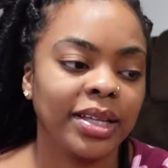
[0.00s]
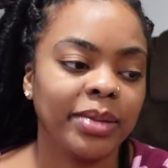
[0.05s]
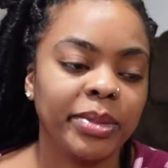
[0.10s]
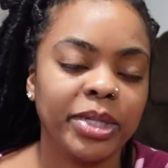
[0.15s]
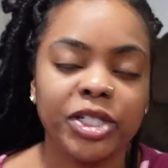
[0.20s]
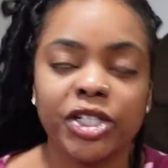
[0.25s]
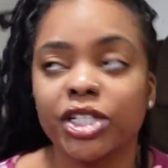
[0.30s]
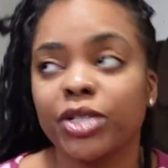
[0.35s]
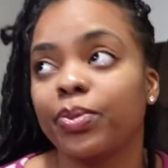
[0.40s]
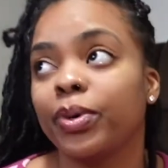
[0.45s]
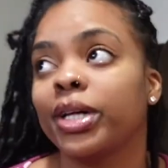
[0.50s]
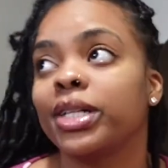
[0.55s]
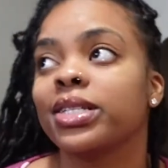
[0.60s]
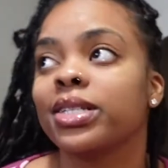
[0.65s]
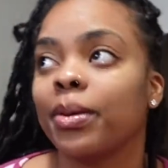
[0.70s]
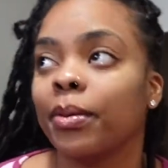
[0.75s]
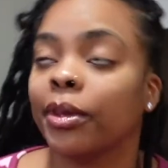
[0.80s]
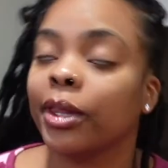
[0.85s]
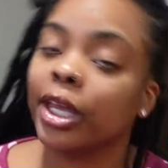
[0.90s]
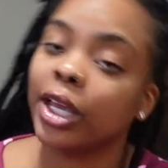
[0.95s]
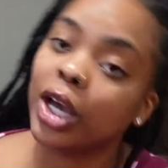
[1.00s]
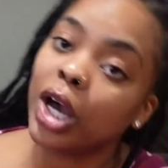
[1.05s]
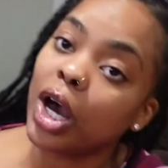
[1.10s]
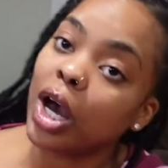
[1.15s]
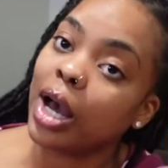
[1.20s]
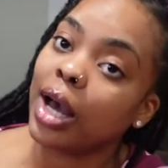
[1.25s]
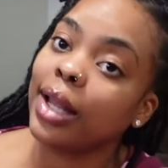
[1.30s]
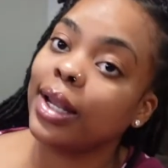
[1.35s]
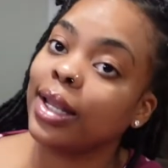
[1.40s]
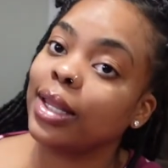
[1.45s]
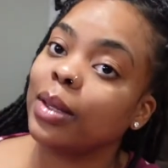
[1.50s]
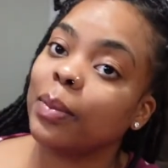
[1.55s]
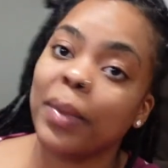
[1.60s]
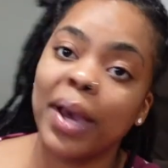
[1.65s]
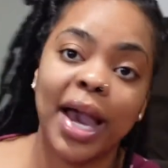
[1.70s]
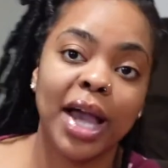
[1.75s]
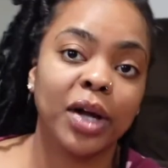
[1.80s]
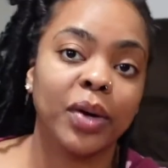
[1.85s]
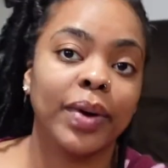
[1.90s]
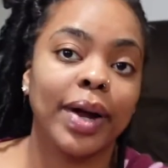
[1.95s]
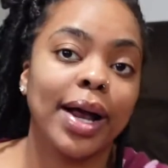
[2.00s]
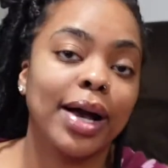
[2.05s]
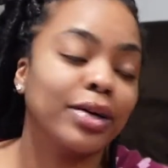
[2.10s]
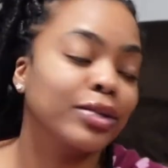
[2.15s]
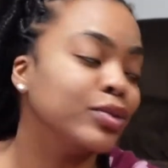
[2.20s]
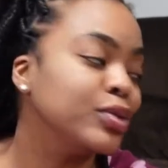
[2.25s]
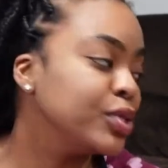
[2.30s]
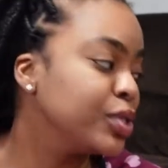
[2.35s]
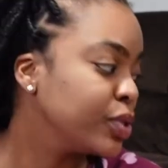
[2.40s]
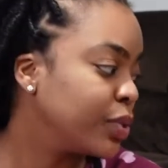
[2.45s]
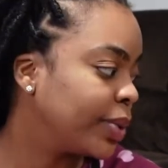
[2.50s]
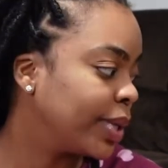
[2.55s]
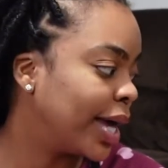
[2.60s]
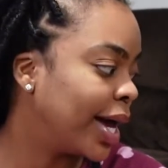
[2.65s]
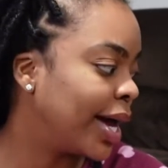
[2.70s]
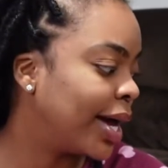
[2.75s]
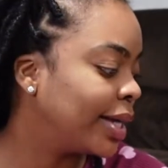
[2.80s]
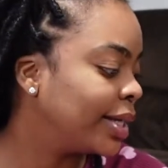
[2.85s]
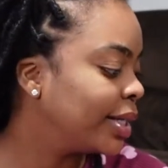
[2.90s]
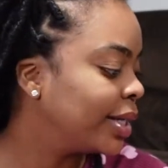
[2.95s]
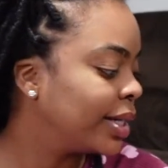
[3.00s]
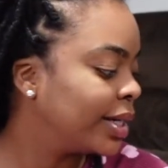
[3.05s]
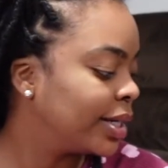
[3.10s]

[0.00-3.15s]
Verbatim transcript: let me just put something on in the background so that,